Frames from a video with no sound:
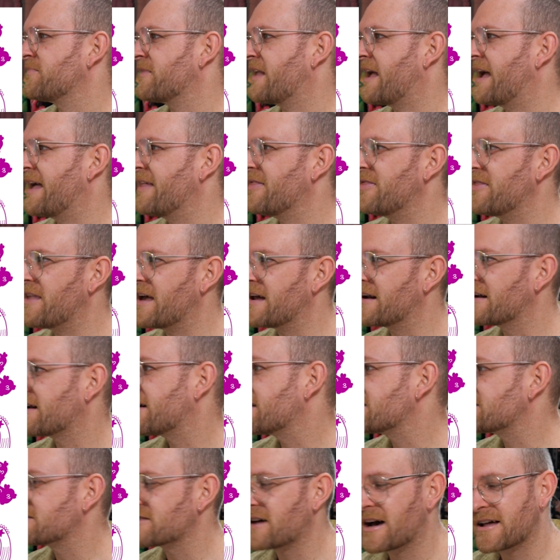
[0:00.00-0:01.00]
And then I
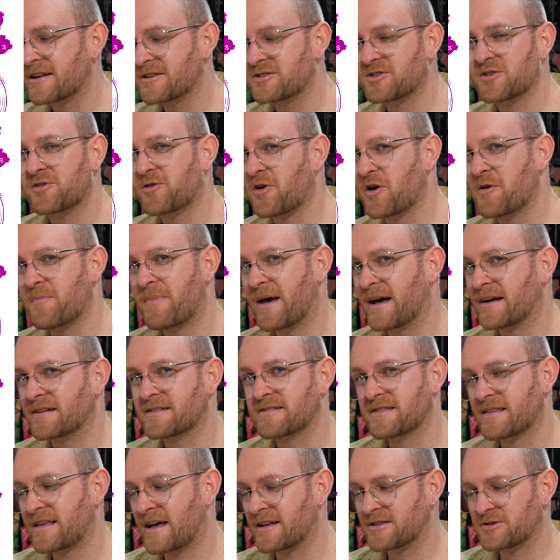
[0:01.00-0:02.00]
decided to go back
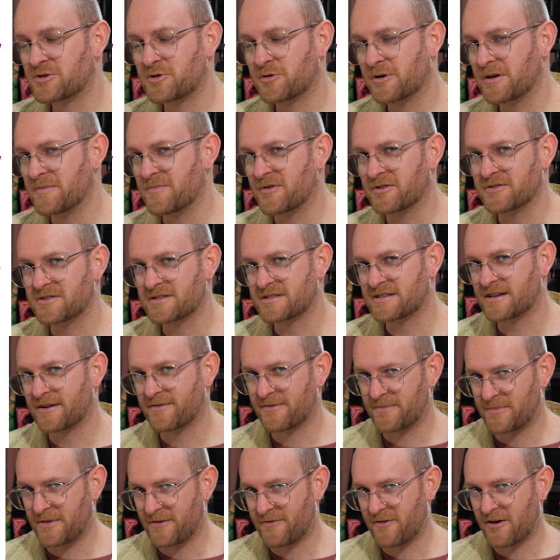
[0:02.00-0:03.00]
to that toy monster
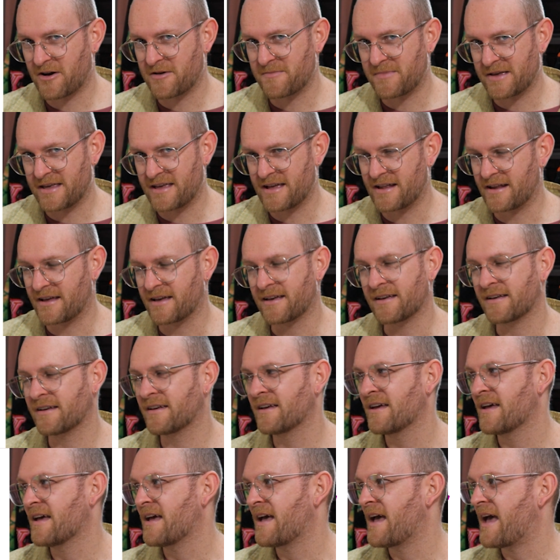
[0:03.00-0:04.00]
from the very beginning
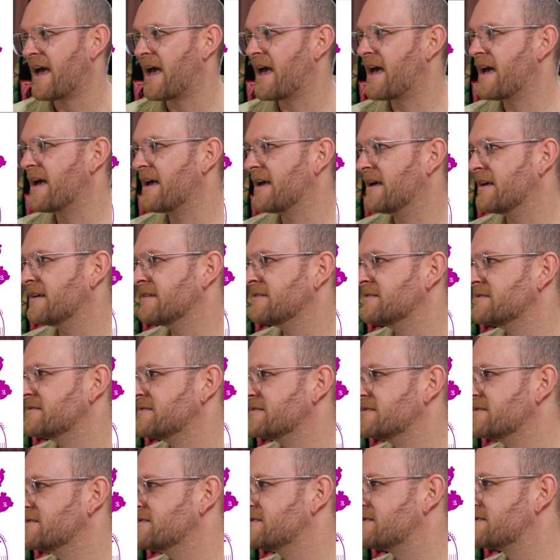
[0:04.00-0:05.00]

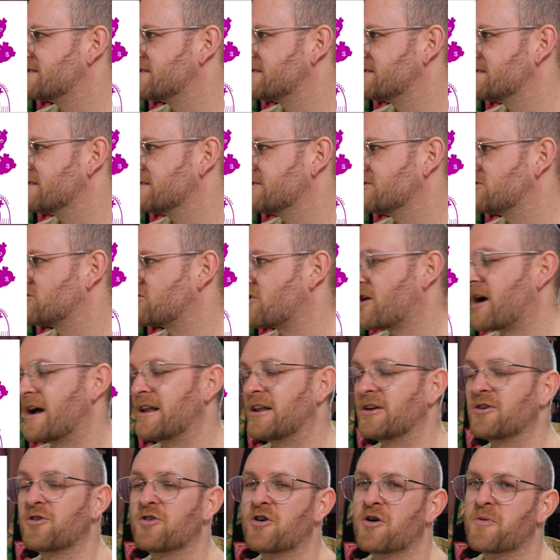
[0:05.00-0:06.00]
and try and
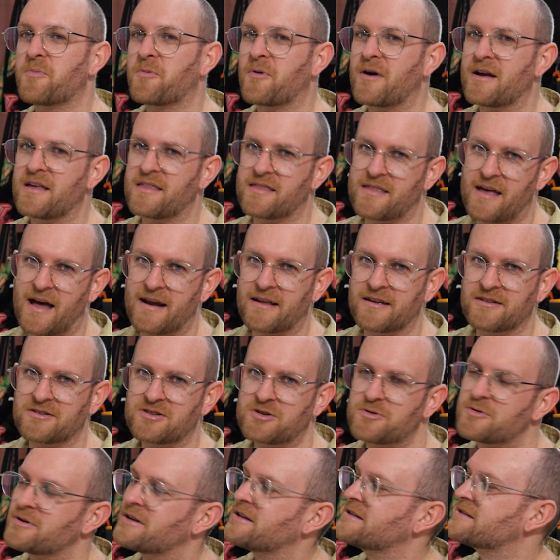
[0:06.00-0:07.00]
incorporate that
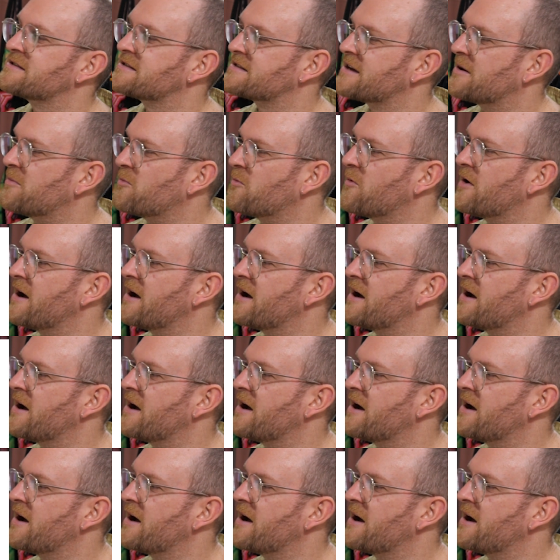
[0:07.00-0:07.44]
into it in some